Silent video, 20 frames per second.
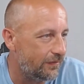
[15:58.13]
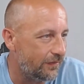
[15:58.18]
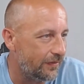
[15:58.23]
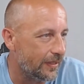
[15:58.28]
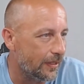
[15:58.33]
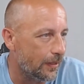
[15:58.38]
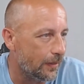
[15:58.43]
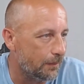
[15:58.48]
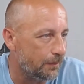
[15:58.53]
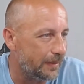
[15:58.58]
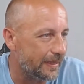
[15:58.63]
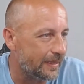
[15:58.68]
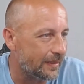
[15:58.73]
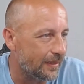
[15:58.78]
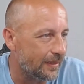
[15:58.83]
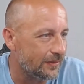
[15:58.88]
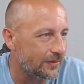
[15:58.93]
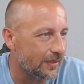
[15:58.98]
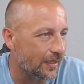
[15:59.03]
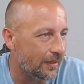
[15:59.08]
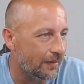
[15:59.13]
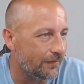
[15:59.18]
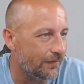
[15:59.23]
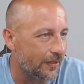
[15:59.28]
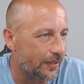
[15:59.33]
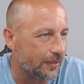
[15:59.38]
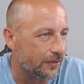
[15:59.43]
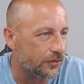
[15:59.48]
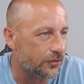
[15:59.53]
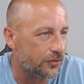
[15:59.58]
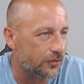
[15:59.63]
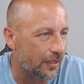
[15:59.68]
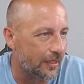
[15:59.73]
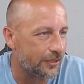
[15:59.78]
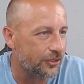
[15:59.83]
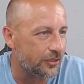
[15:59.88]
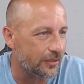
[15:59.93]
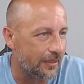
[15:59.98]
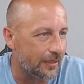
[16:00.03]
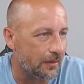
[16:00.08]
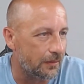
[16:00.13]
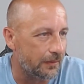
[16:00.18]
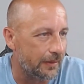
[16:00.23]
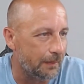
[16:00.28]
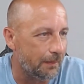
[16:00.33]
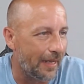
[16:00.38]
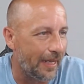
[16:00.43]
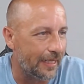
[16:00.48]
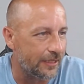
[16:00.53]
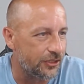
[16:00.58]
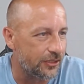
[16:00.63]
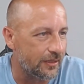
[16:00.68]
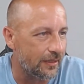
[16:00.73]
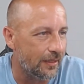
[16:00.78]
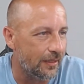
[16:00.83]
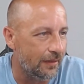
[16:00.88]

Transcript: film because of the construction or reimagine